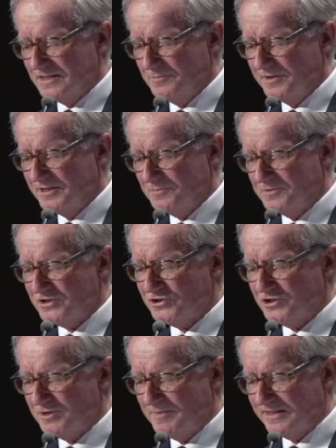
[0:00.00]
to be in a
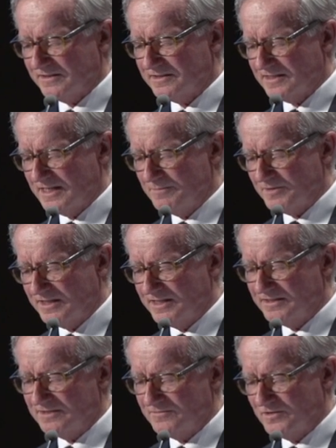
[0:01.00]
position to make the same
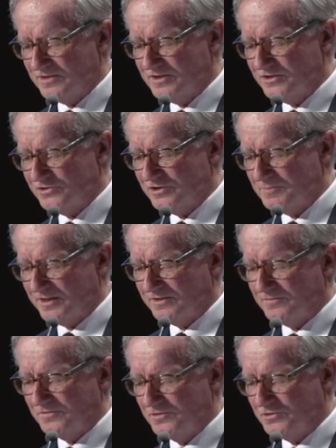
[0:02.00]
kinds of decisions about
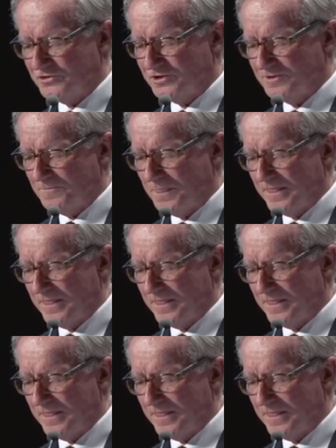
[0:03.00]
the future